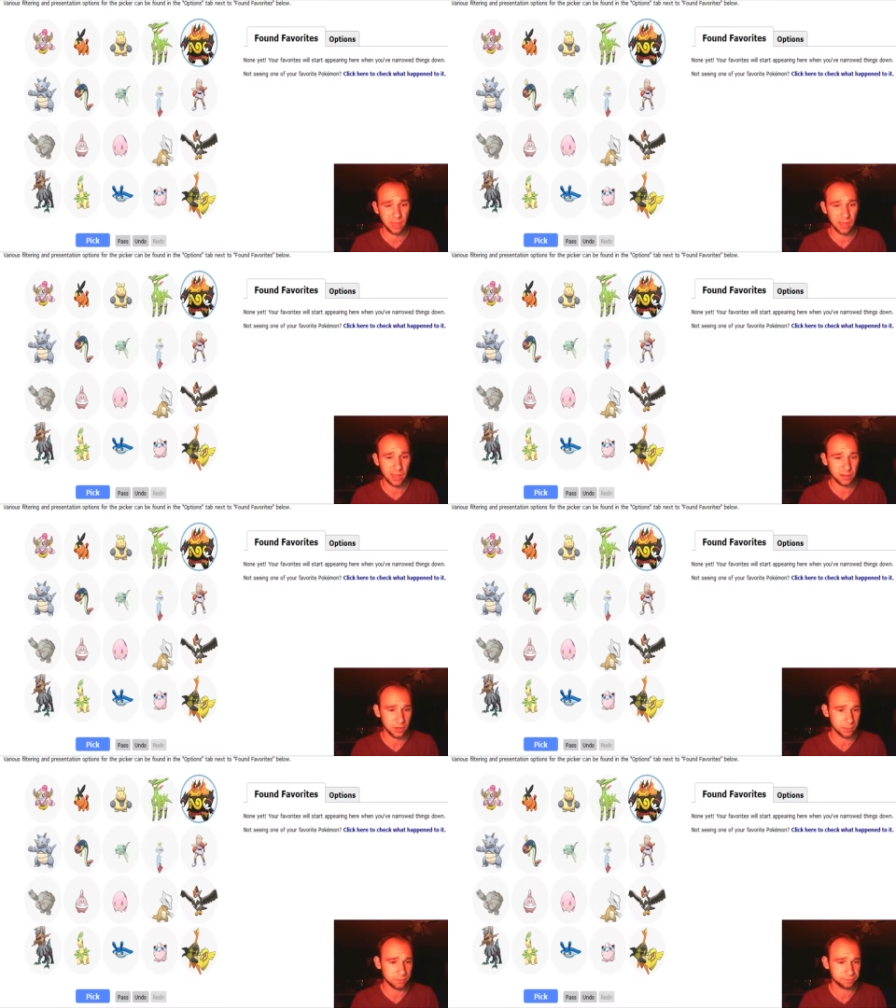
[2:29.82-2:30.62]
I don't
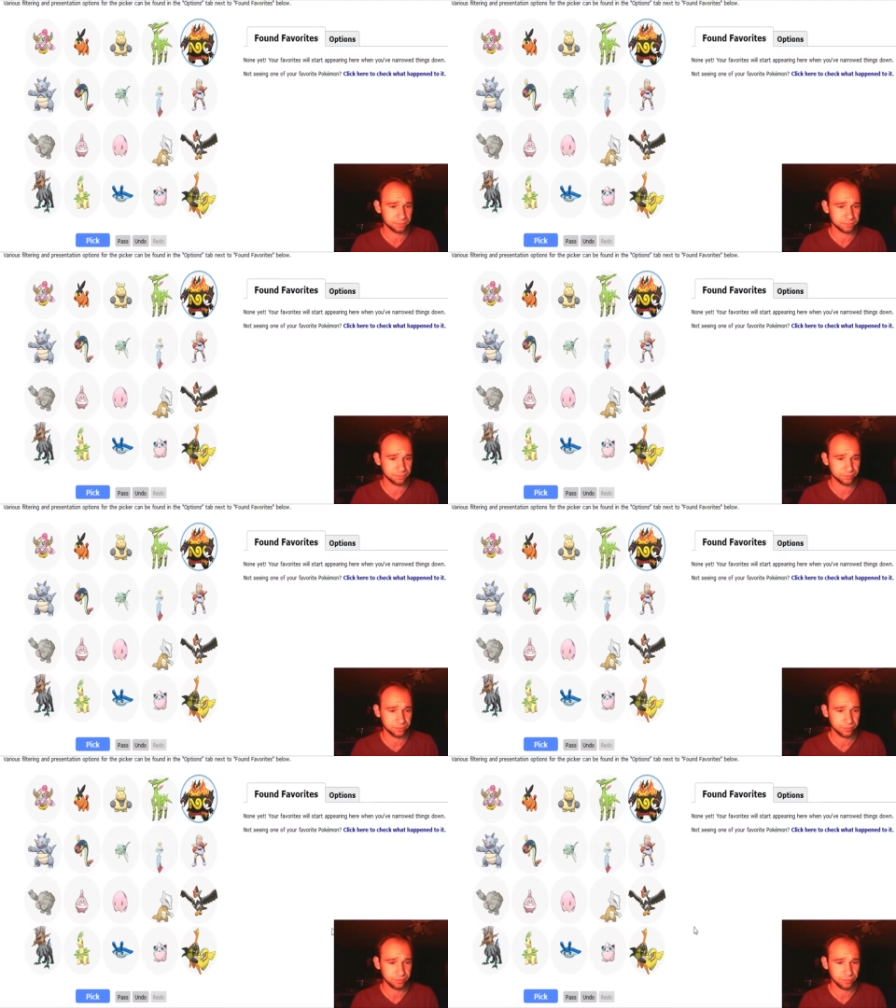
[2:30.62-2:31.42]
know.
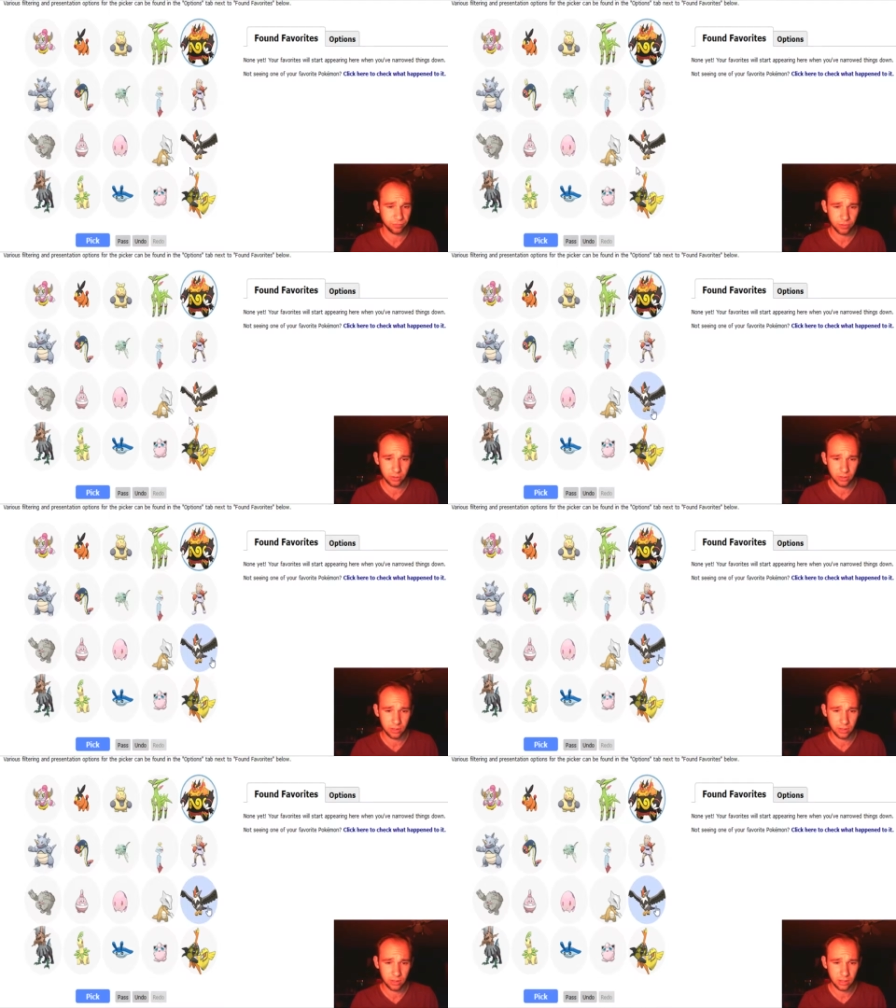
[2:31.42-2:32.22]

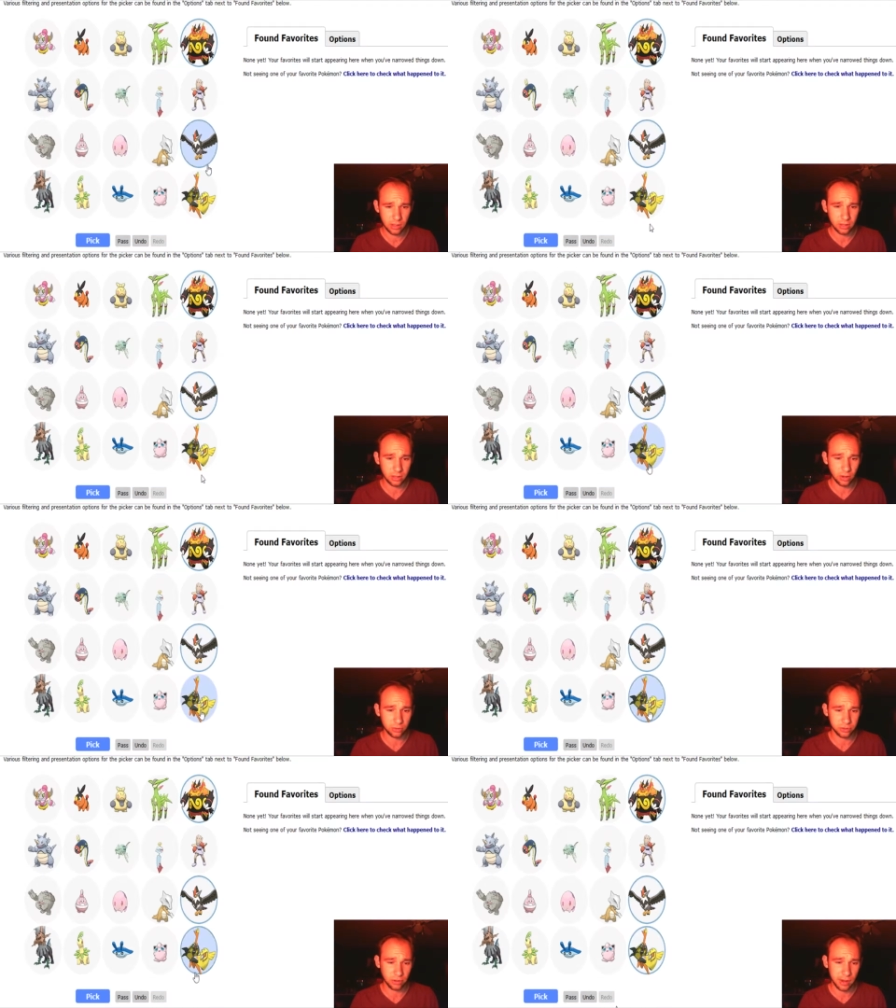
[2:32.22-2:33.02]
I think I'll go with
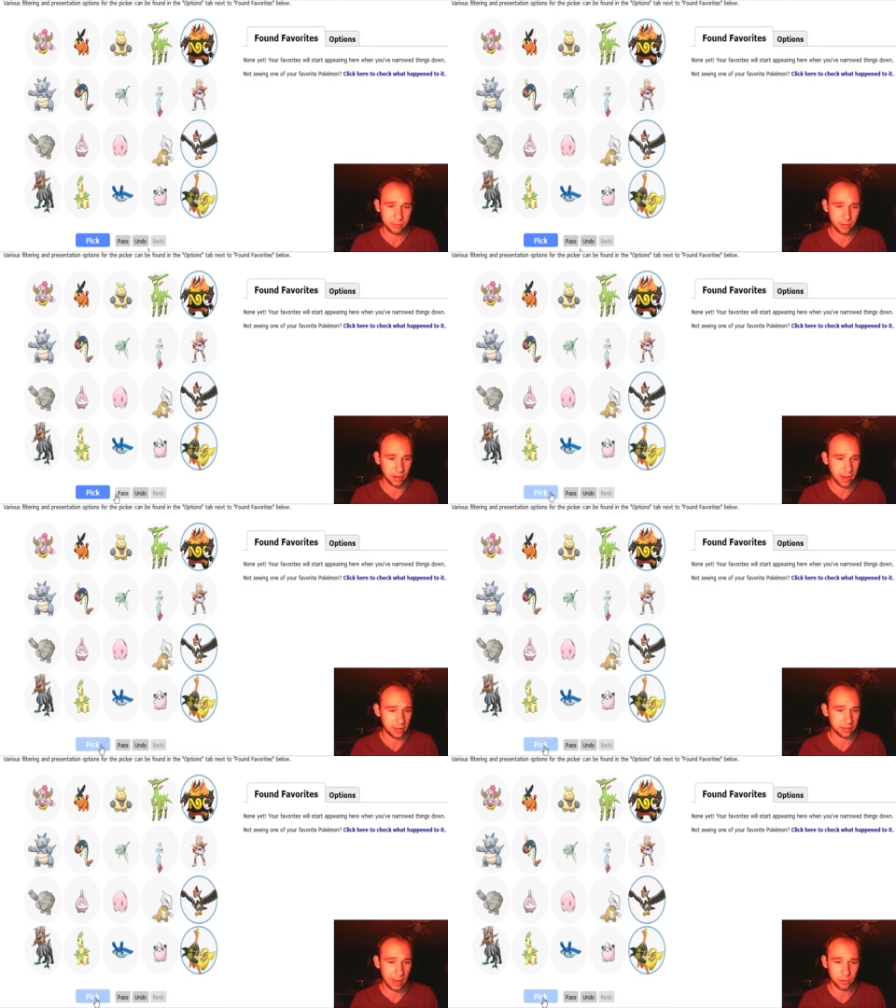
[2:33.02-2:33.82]
Staraptor
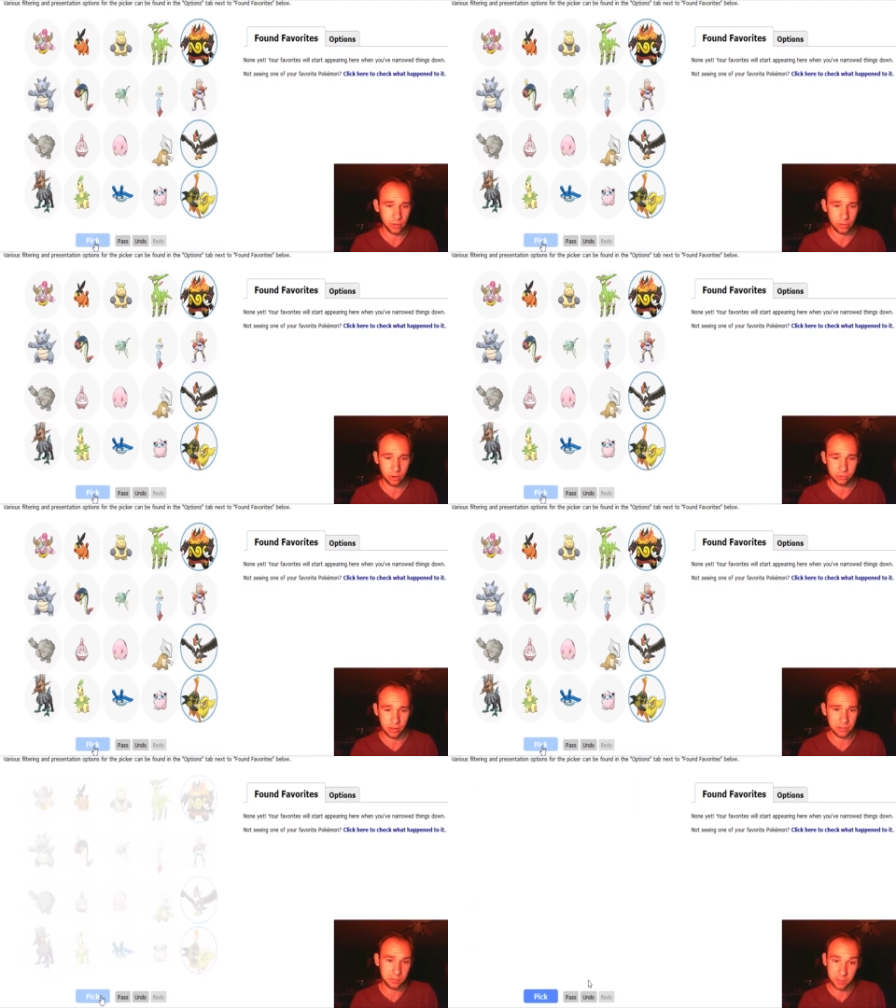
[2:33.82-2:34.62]
and Tapu Coco as
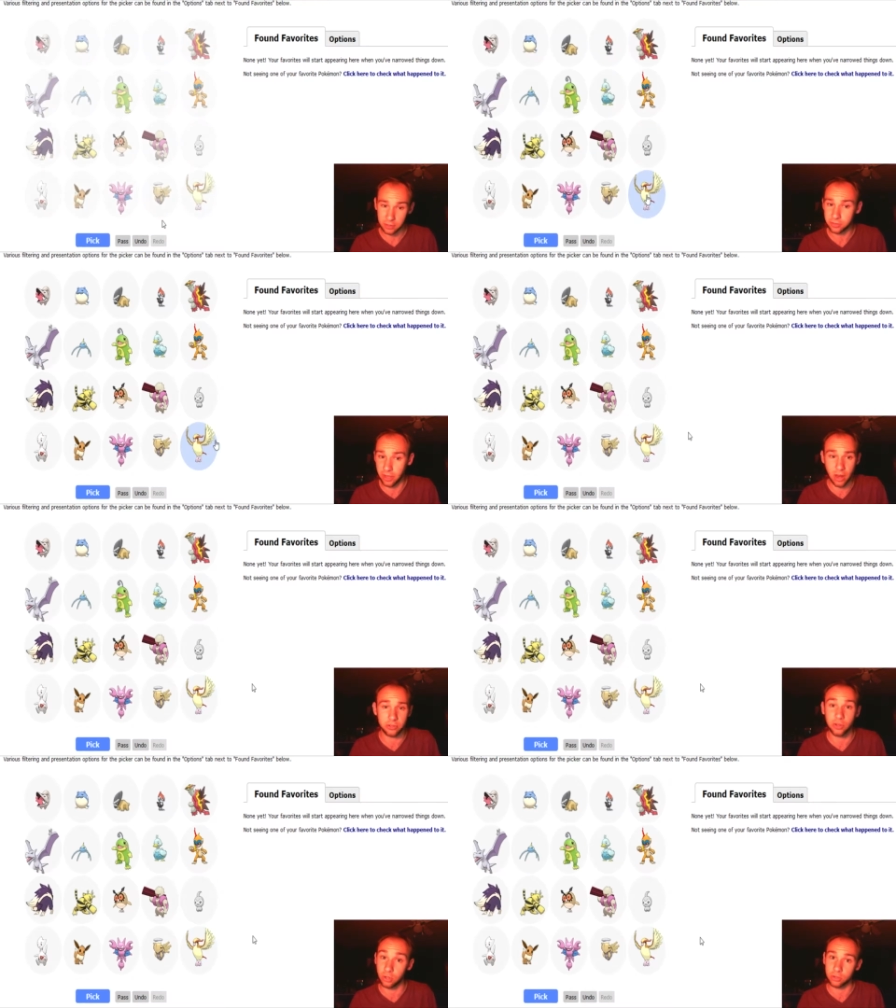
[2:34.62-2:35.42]
well, just because they
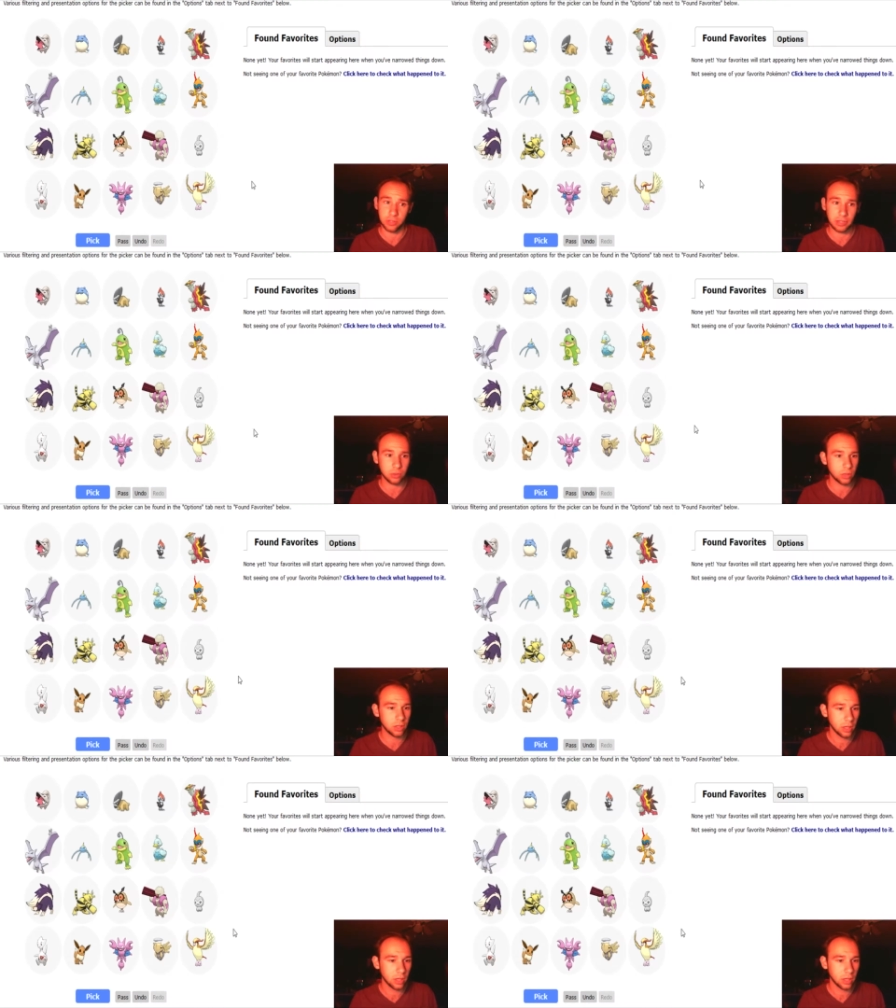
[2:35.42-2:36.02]
also look really cool.